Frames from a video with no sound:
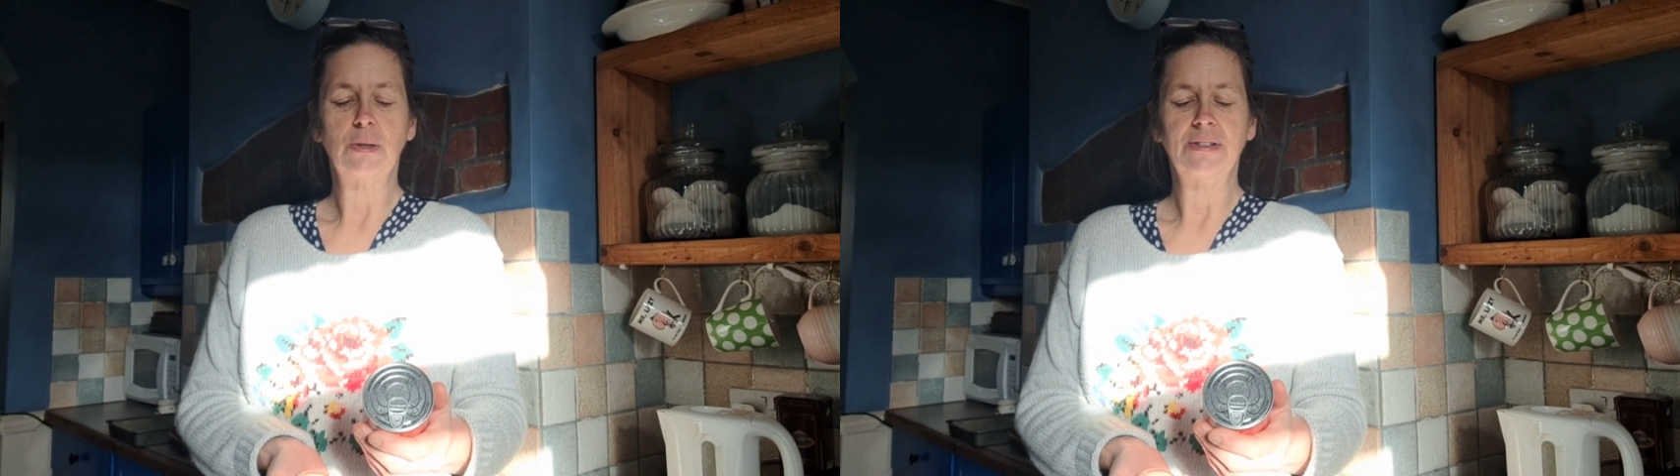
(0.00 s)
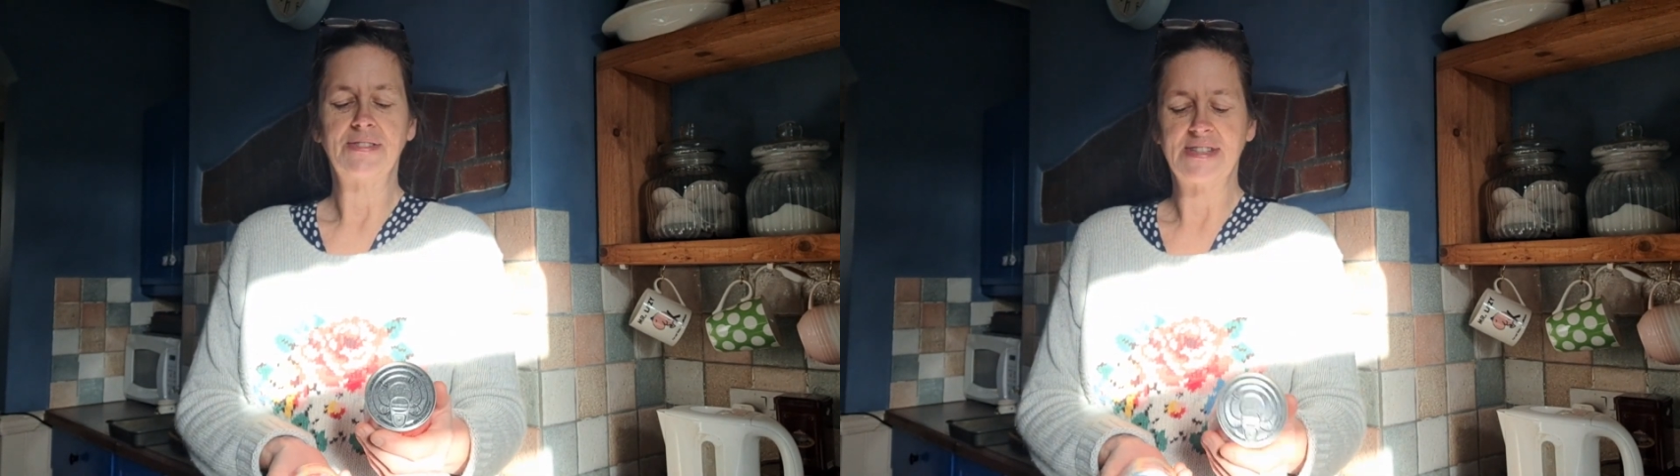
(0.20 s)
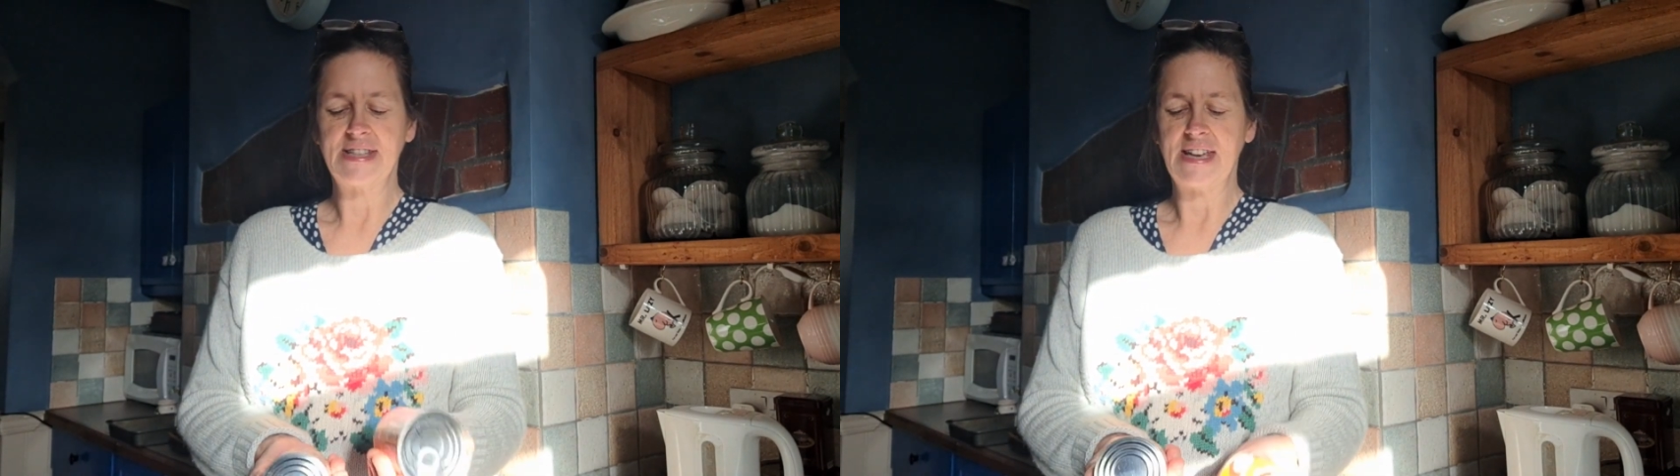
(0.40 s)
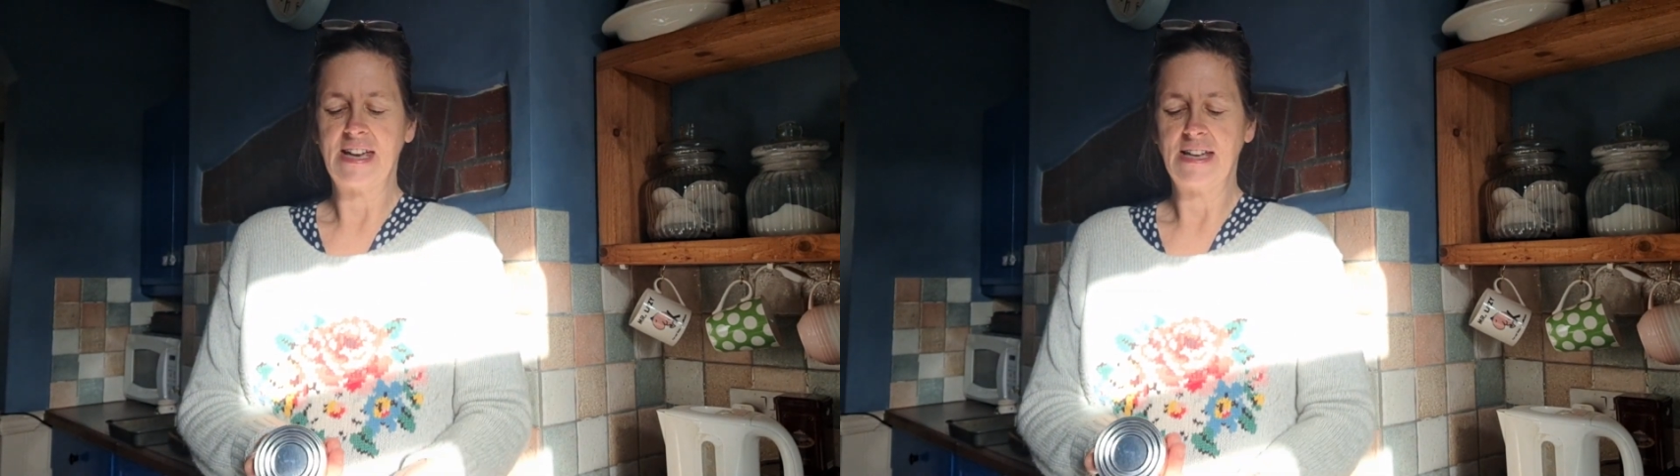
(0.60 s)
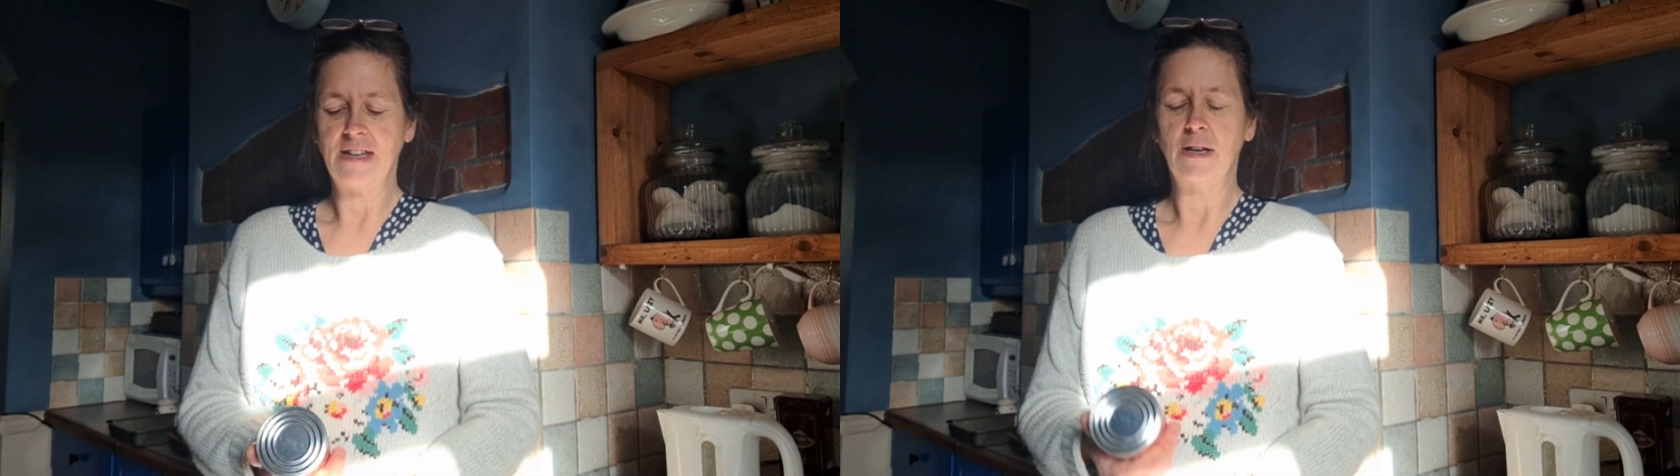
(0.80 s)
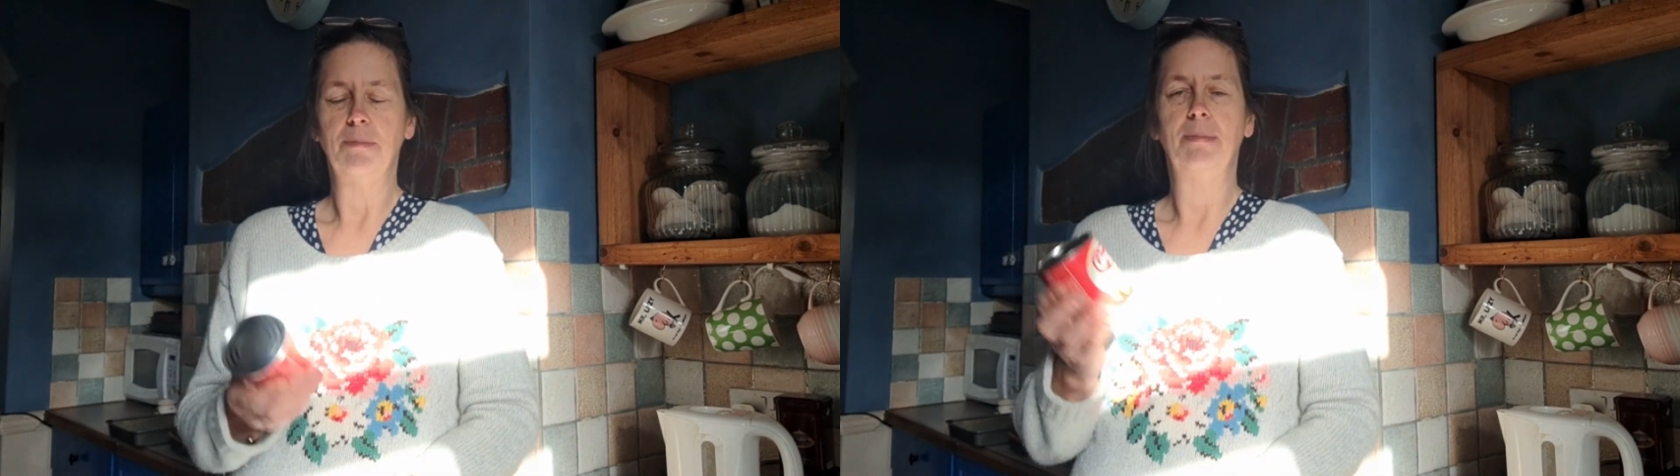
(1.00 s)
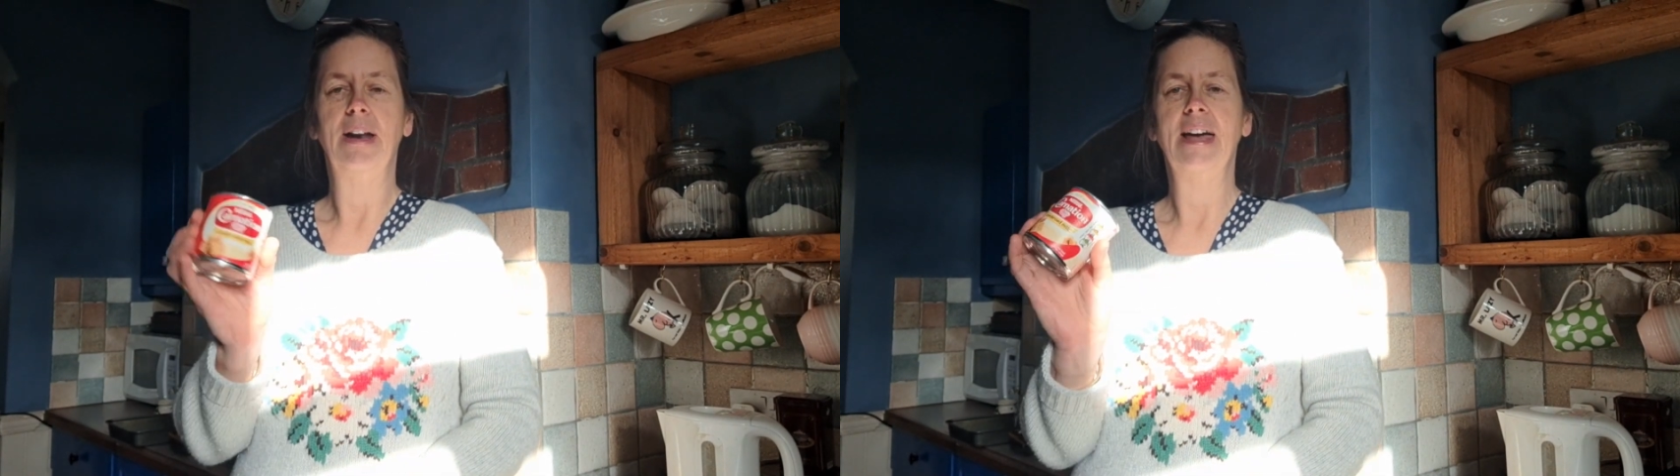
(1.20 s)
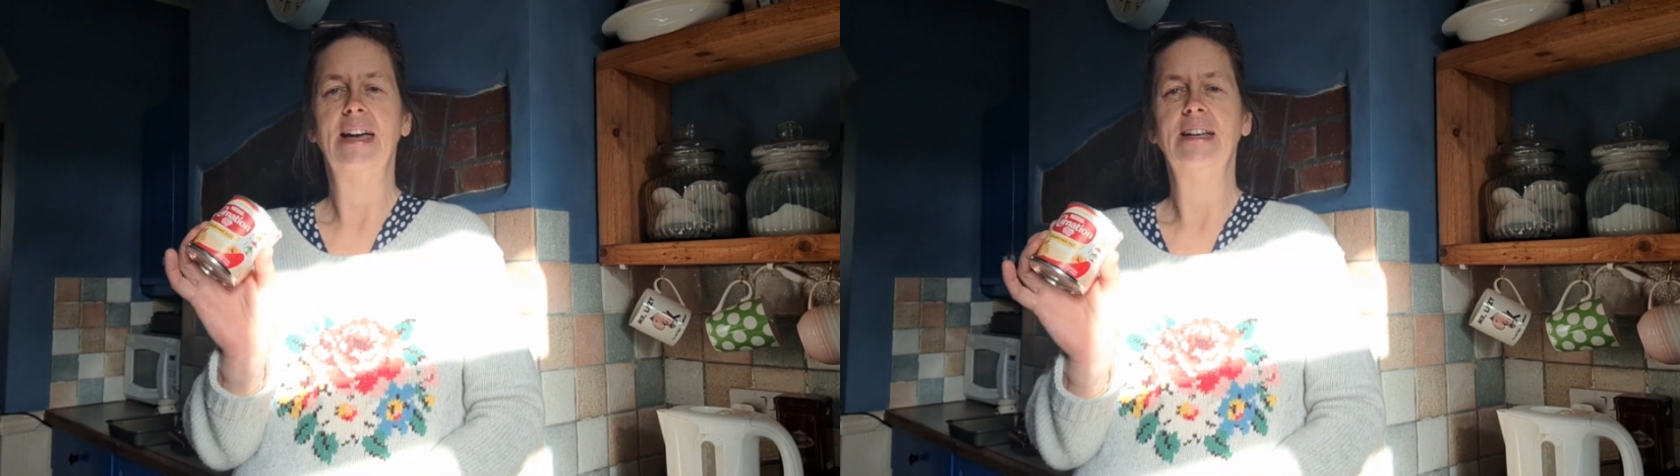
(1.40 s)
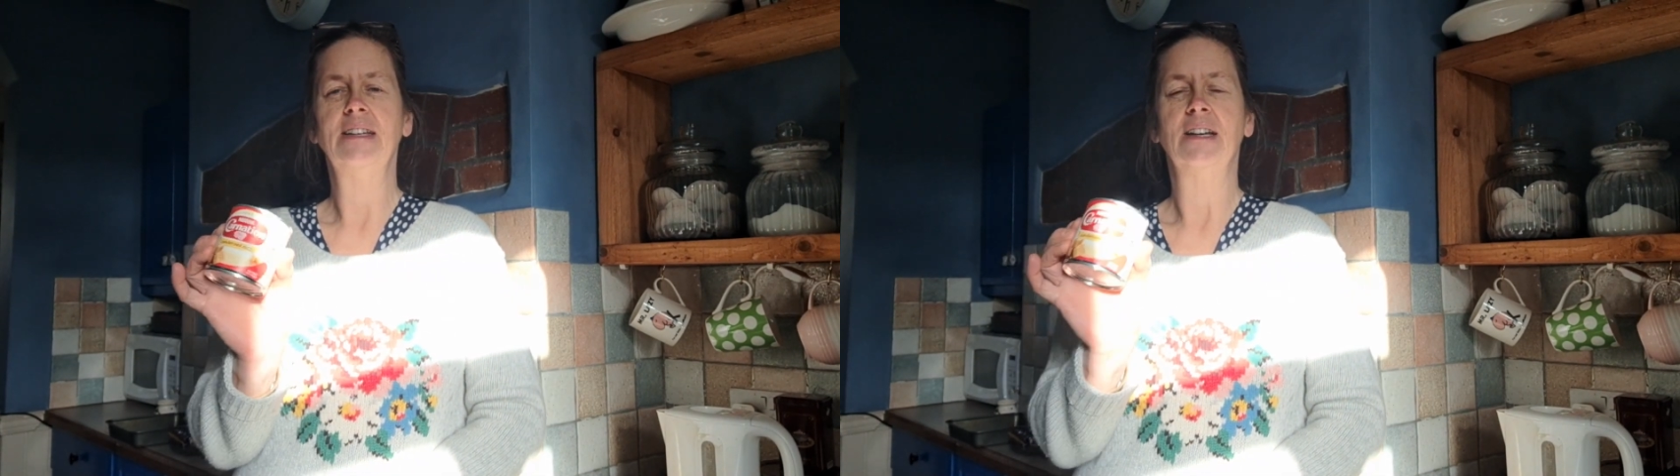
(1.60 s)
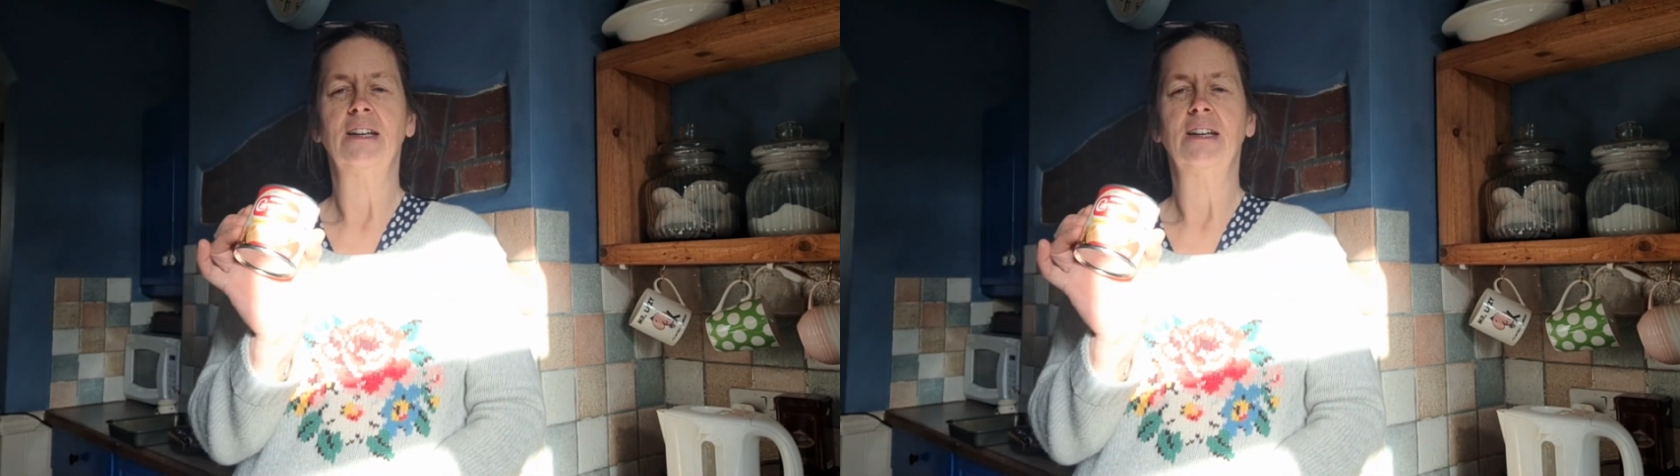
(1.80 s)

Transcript: will have seen plain